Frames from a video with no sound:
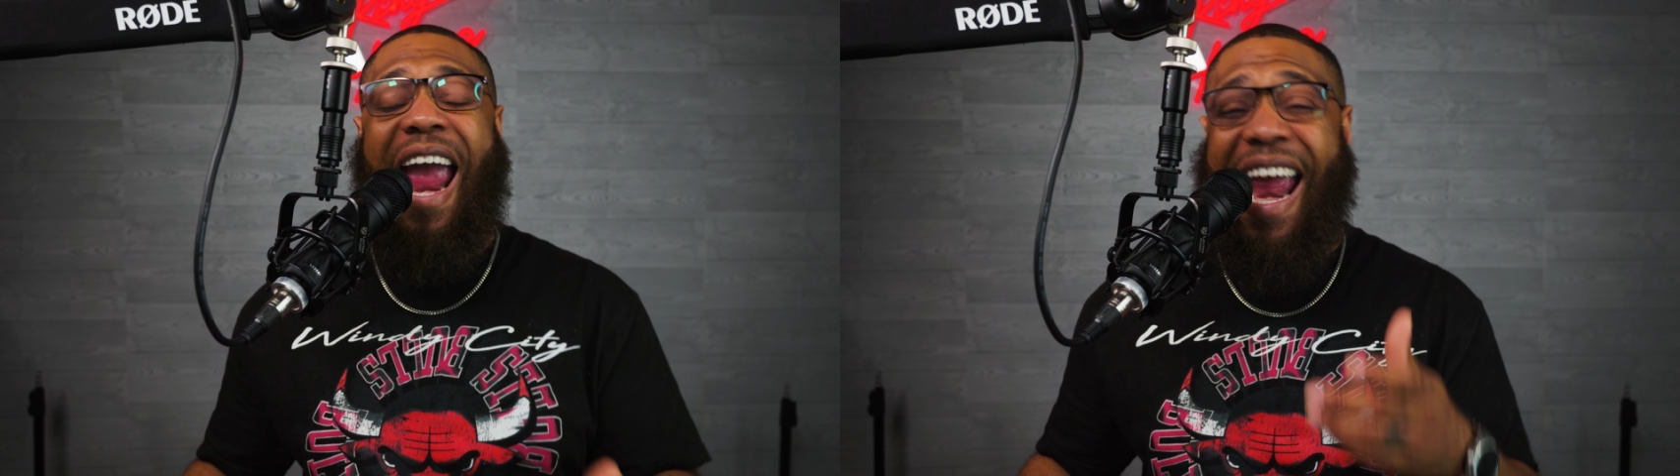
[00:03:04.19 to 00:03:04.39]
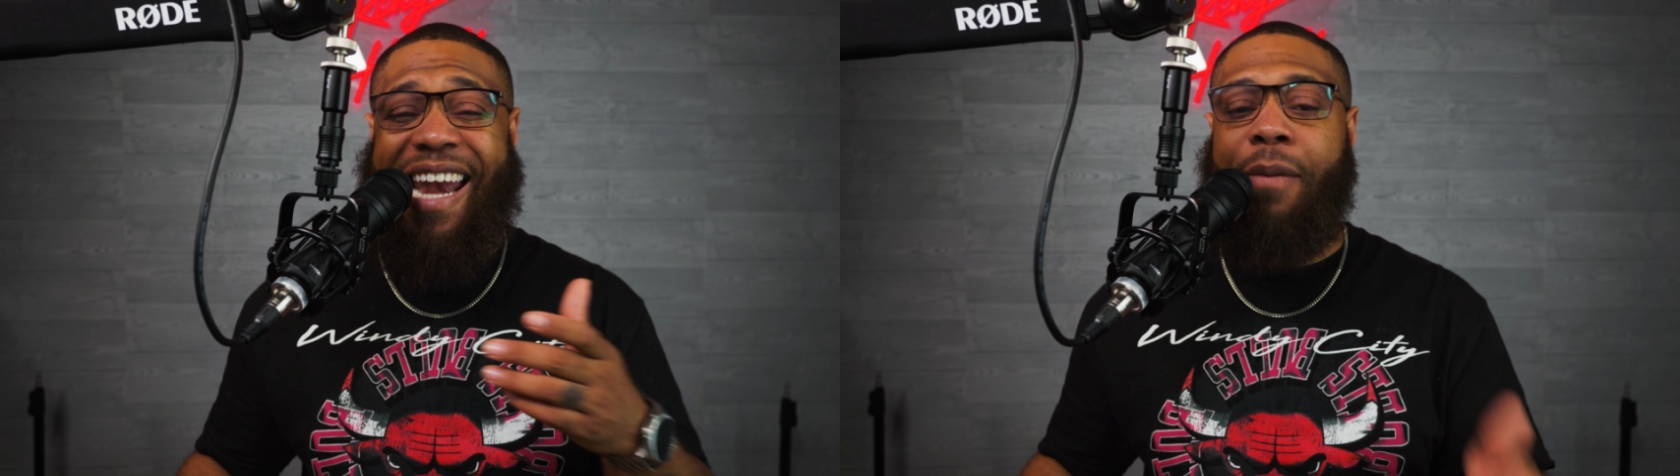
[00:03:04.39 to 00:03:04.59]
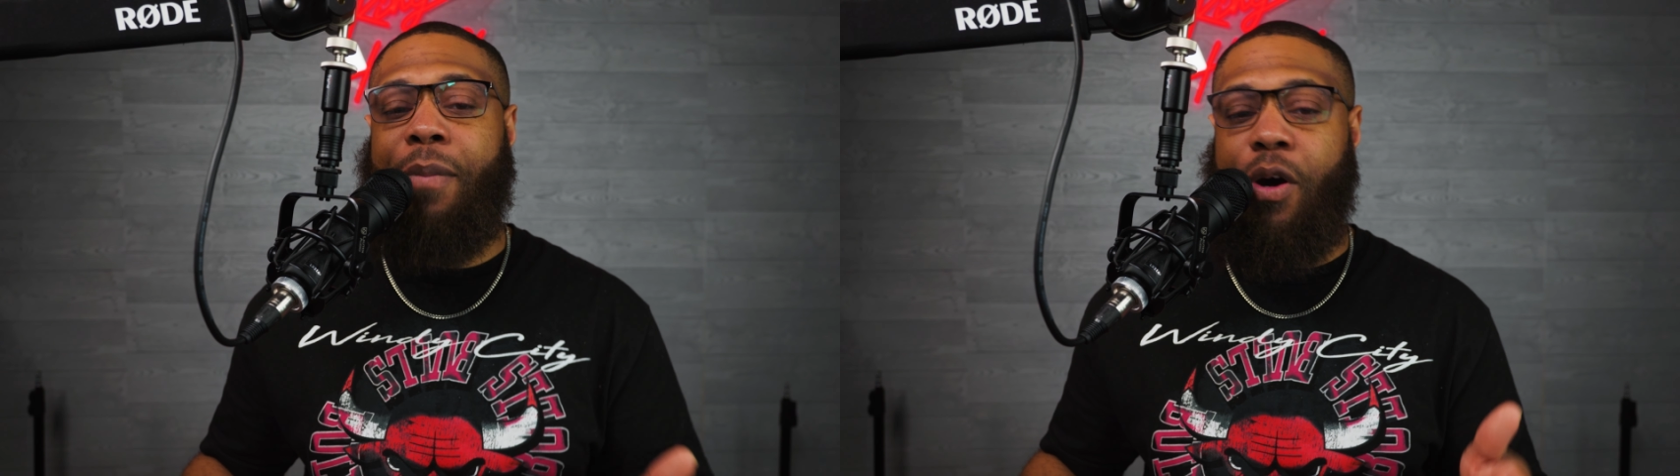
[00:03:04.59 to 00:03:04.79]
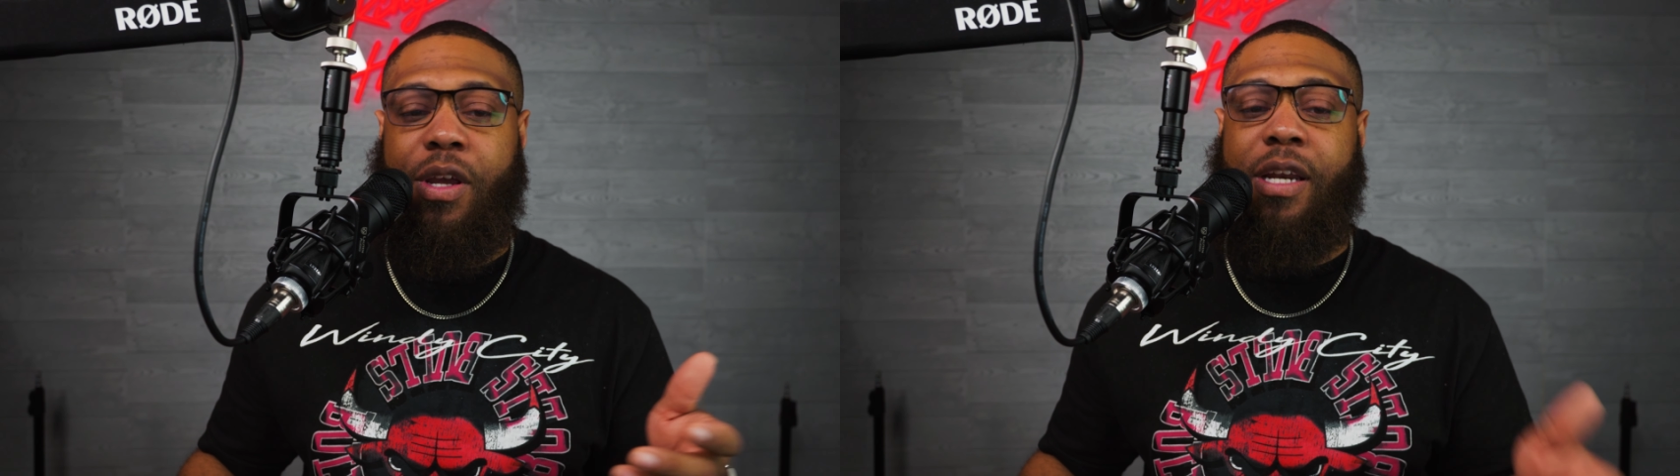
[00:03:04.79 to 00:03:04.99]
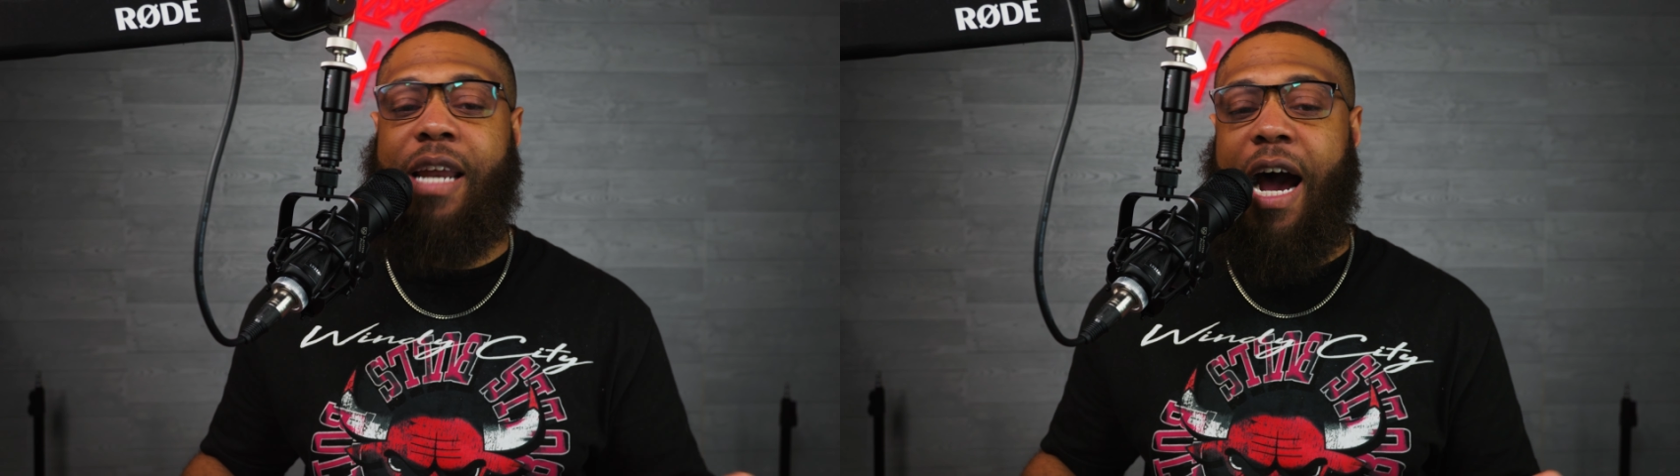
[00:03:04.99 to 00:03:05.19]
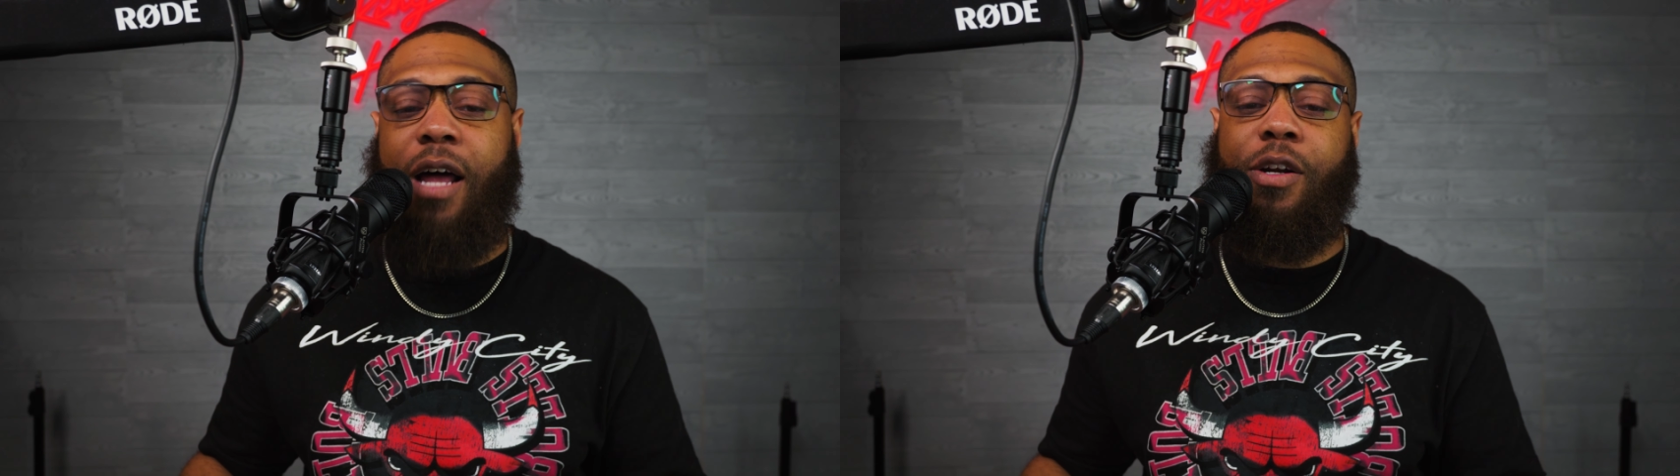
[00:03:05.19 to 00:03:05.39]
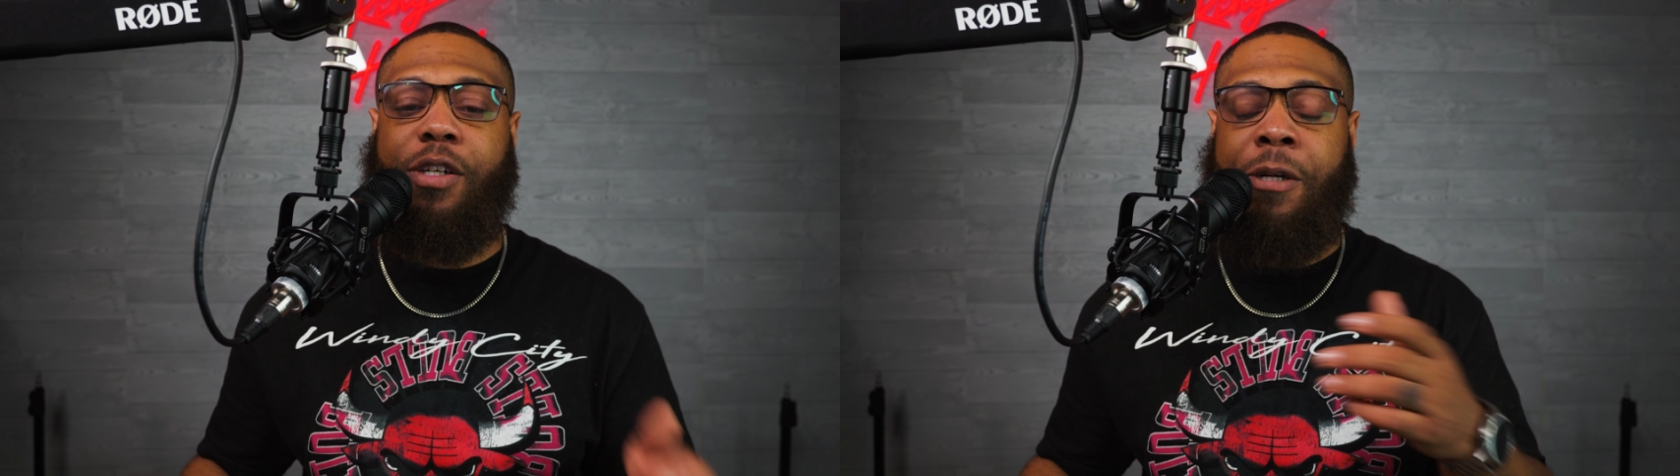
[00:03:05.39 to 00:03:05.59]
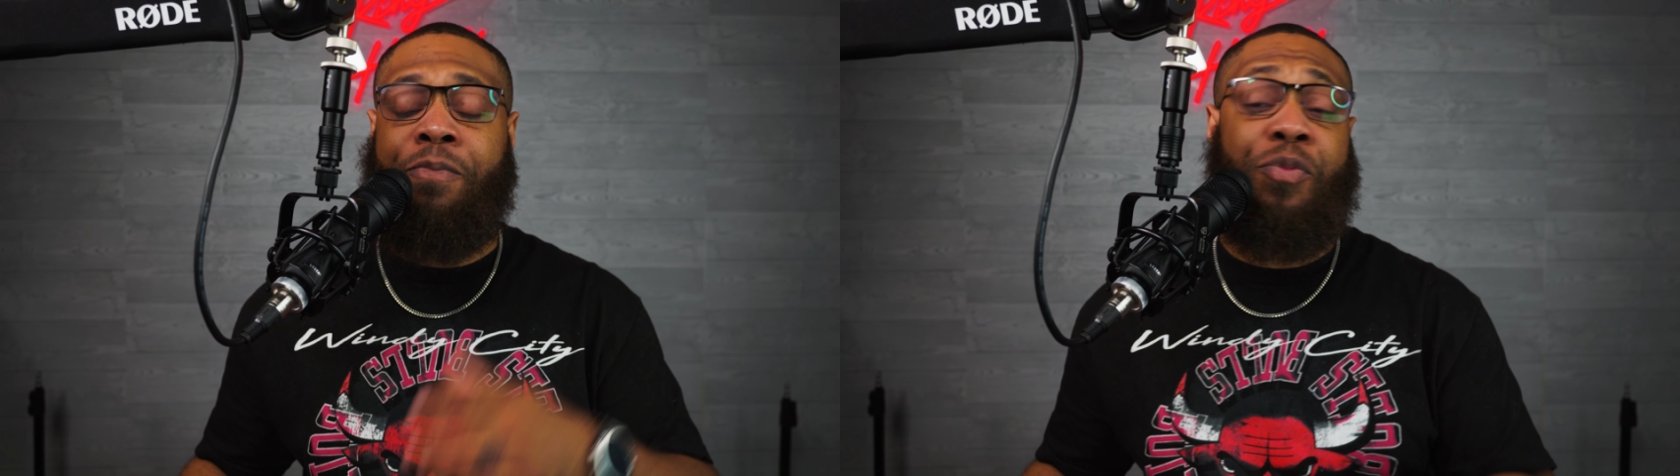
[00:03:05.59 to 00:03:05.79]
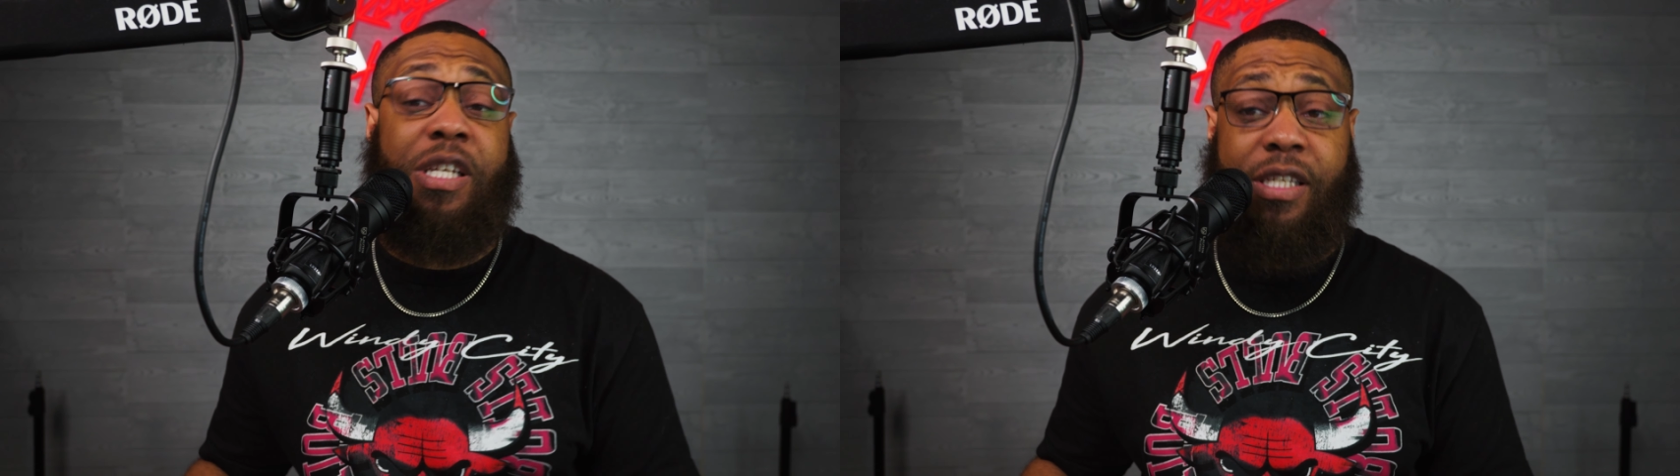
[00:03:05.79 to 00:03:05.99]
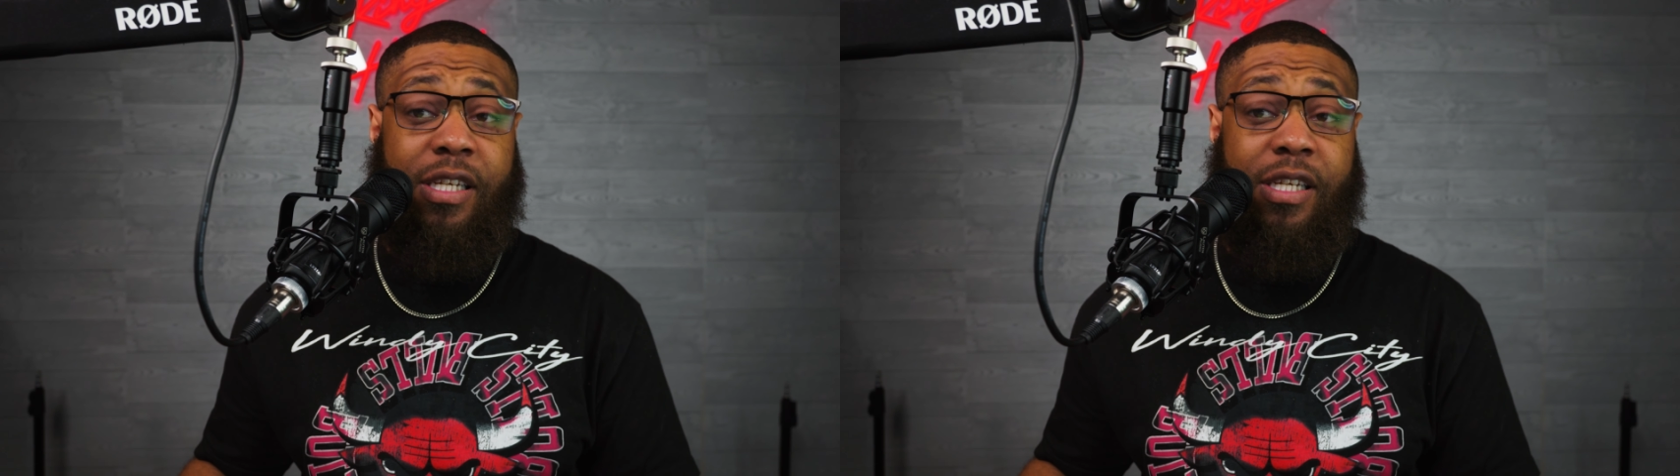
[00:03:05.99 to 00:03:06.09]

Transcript: eighty million dollars to,